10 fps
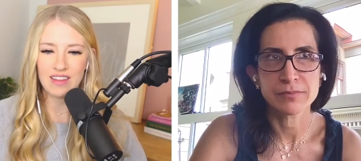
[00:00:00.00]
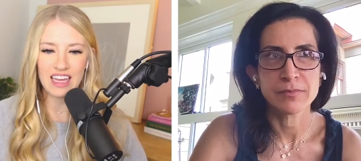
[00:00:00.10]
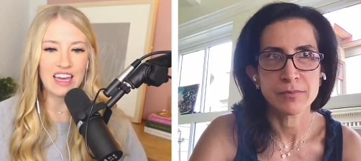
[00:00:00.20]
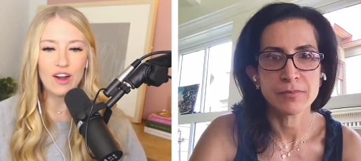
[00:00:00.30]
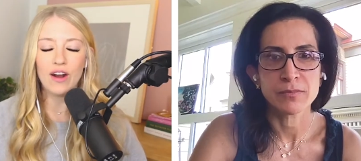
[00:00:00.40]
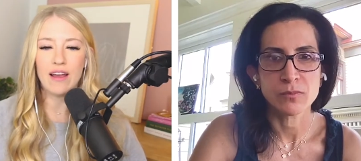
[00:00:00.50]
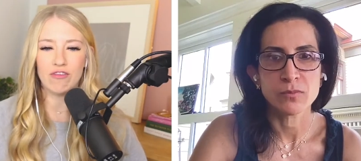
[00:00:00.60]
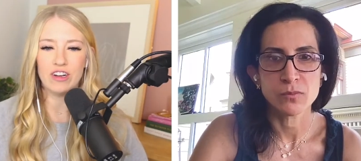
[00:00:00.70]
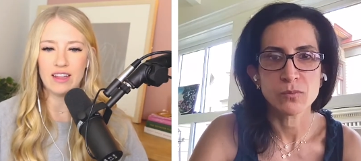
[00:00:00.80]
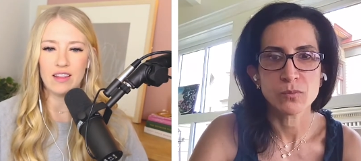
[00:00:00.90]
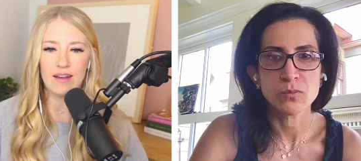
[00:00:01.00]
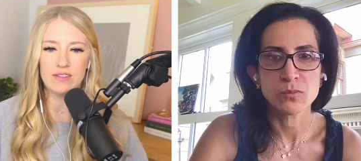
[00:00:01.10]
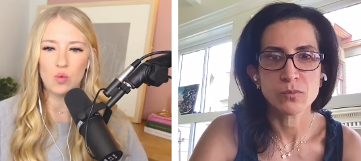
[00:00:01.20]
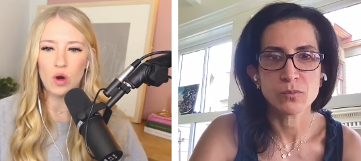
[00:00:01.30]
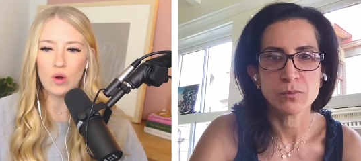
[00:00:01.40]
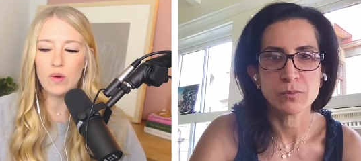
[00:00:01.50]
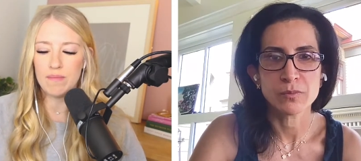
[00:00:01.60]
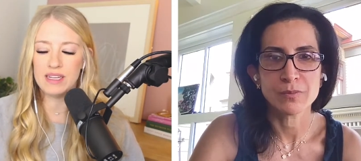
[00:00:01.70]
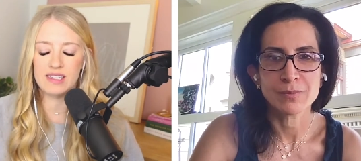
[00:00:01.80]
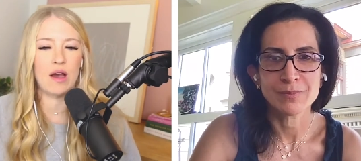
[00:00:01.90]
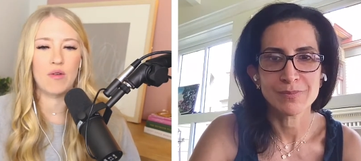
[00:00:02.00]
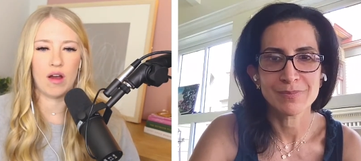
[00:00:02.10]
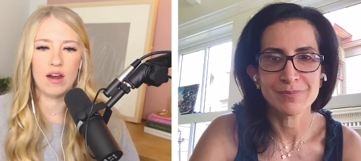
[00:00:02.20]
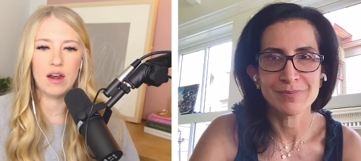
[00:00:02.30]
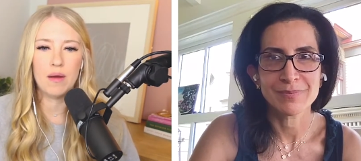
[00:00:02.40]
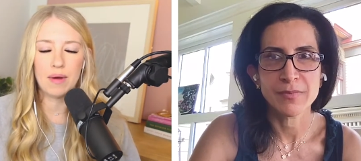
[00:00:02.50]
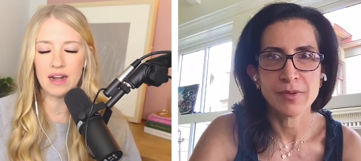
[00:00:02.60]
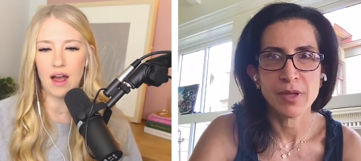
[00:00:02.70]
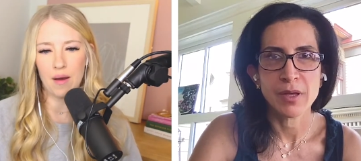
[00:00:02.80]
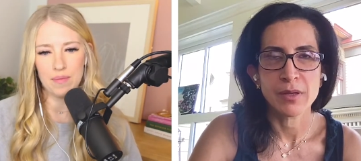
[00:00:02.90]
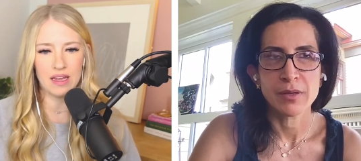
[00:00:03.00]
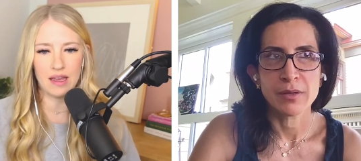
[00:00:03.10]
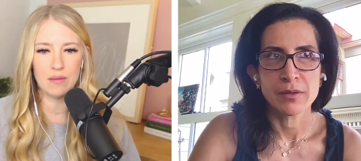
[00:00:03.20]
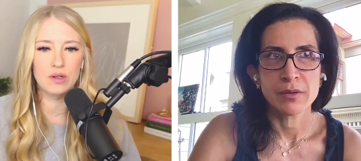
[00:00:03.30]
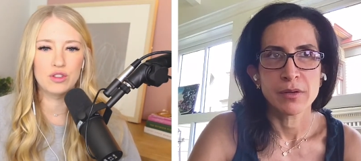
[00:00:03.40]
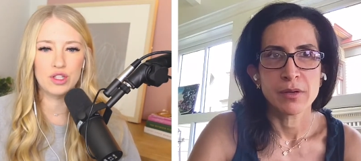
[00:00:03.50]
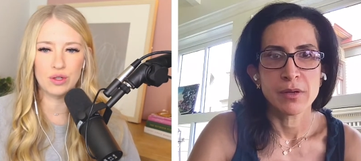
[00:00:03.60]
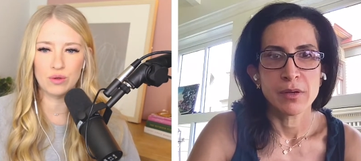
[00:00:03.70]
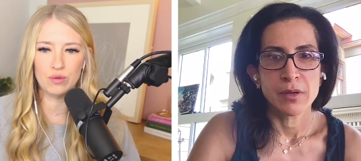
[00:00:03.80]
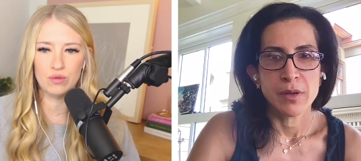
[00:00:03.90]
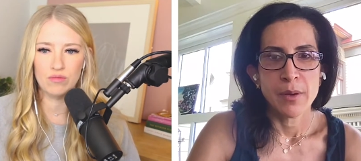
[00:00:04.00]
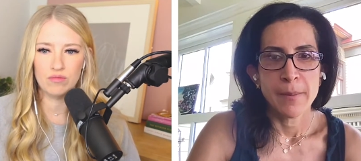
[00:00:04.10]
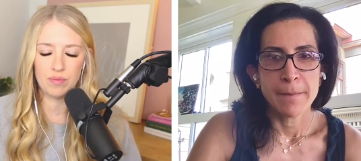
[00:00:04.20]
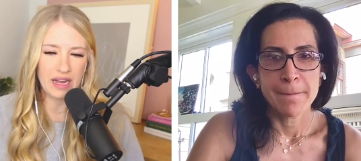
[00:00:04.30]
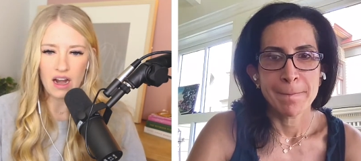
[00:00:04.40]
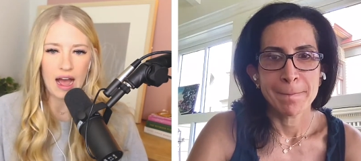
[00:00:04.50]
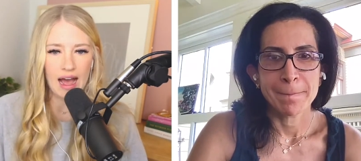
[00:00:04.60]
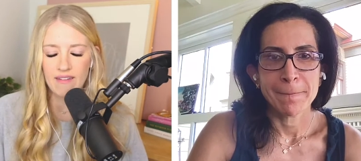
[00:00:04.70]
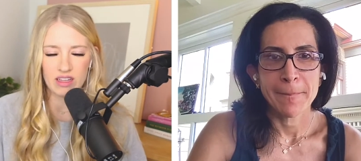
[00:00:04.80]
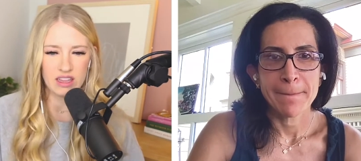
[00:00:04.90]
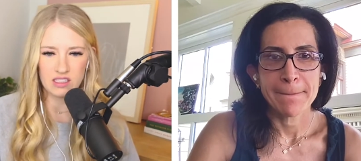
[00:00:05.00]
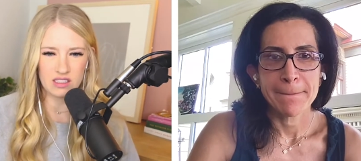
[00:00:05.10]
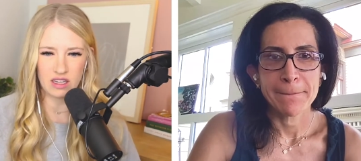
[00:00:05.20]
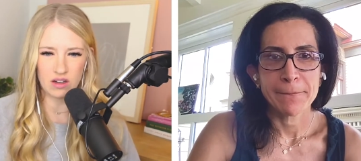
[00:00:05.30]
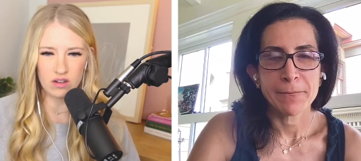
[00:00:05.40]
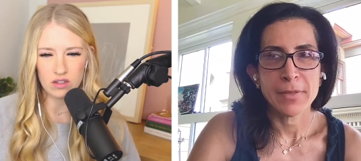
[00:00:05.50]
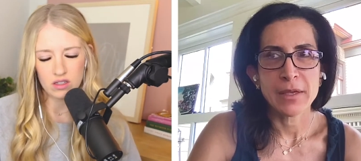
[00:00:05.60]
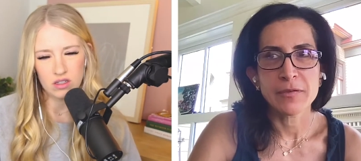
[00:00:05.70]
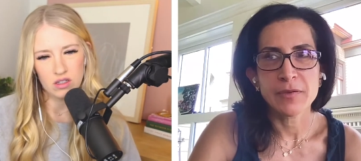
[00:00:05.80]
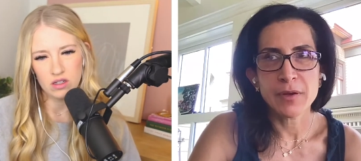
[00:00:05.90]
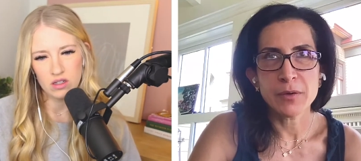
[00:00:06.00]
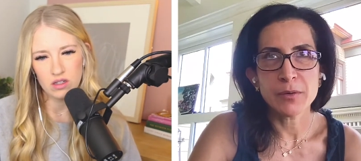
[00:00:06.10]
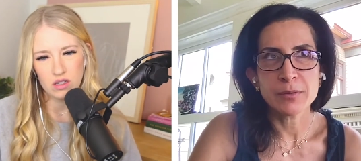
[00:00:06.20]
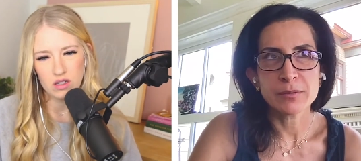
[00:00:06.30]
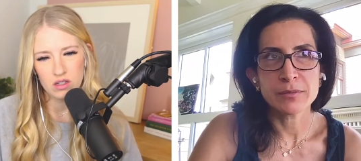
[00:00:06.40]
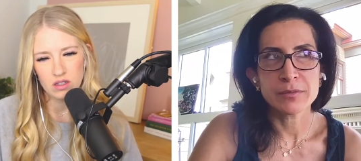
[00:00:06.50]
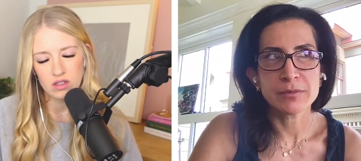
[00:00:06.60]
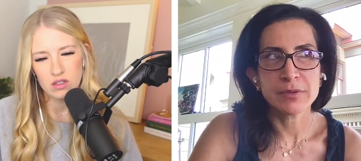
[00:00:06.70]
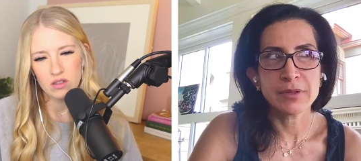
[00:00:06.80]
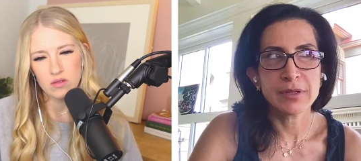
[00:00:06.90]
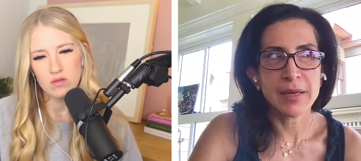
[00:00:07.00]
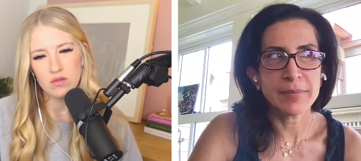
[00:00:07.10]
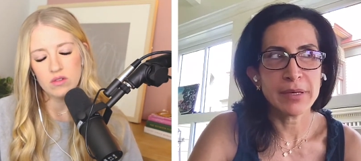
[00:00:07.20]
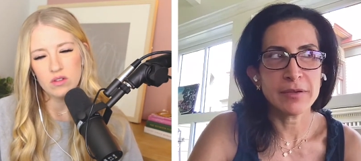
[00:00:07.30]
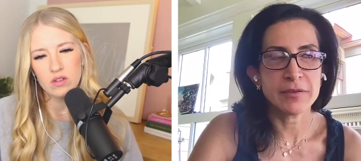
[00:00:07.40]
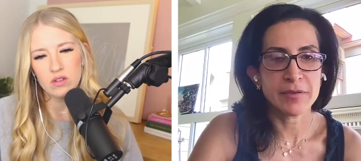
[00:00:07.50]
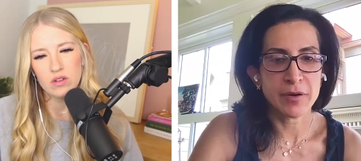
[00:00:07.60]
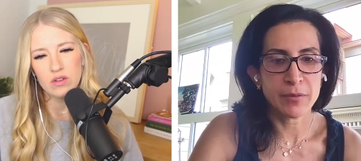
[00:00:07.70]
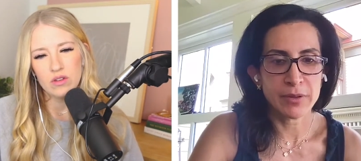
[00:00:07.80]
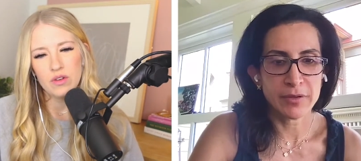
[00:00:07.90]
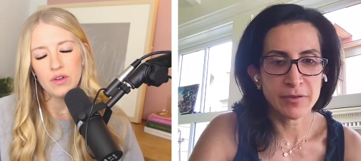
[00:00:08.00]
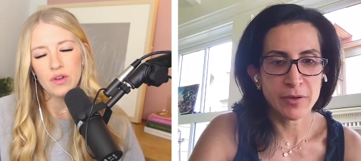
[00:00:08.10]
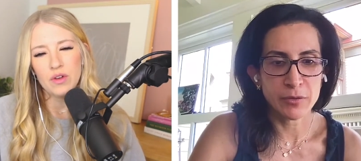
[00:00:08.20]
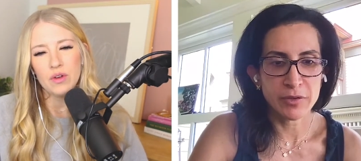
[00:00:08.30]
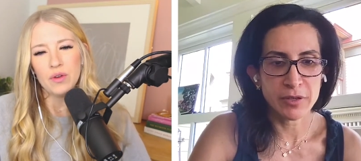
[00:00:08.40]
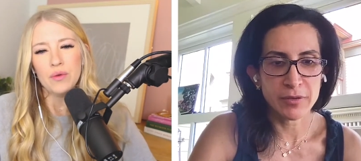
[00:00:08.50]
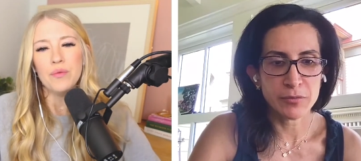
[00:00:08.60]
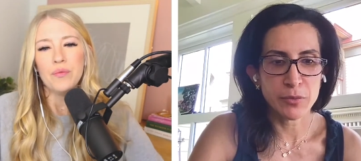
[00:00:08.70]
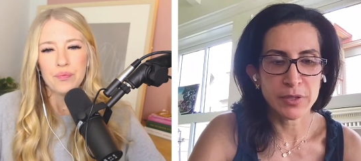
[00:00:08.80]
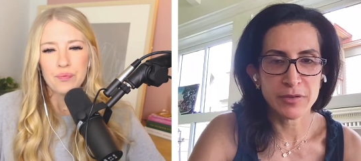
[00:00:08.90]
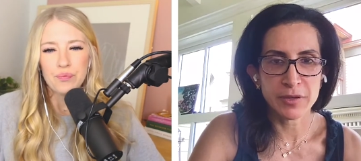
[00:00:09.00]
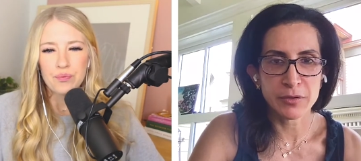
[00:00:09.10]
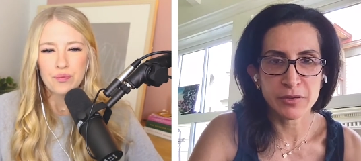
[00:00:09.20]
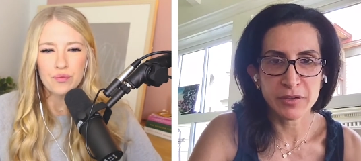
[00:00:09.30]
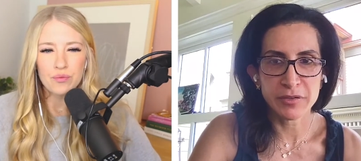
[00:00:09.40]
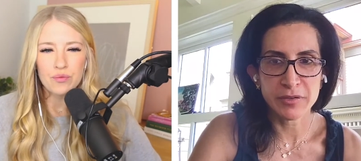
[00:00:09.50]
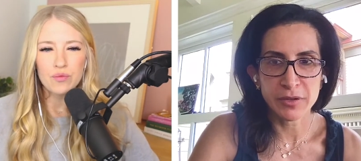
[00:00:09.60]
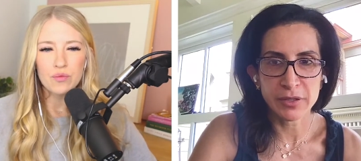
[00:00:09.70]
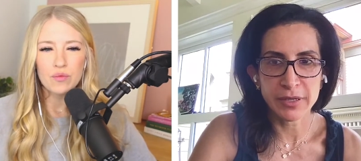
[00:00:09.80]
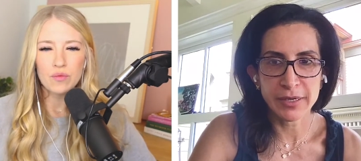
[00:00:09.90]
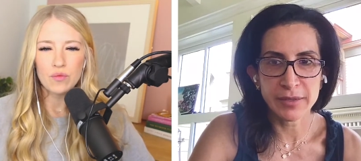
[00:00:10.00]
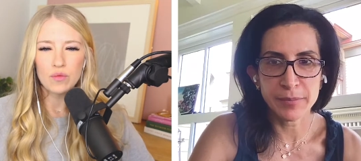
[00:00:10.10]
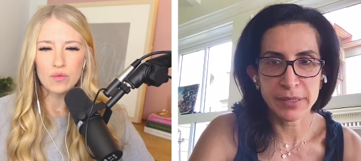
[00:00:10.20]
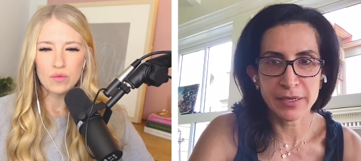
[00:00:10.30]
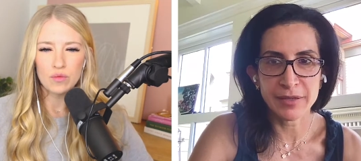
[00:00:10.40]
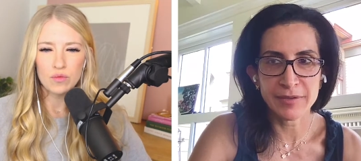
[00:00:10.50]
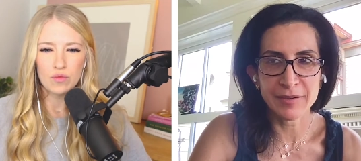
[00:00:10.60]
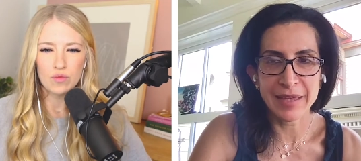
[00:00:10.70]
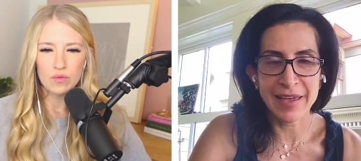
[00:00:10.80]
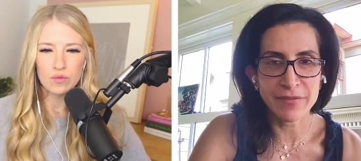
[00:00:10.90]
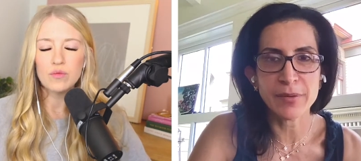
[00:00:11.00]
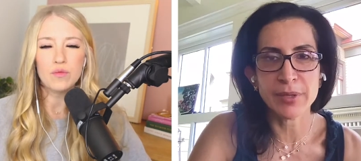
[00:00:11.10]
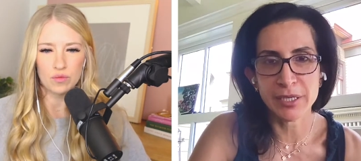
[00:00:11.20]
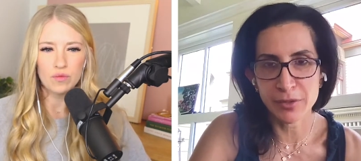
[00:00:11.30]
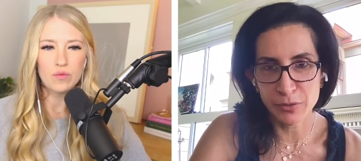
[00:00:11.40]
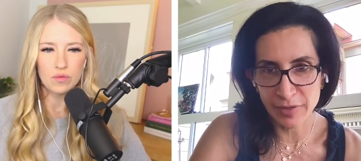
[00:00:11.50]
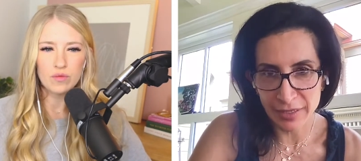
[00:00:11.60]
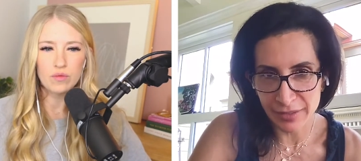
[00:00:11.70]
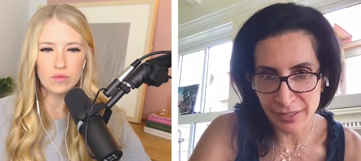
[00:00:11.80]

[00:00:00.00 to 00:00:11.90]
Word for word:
Speaker 1: Like in our everyday lives, what do we miss out on by not being able to, by not having this skill?
Speaker 2: So let me start with this notion of what does negotiations look like? Because everybody knows how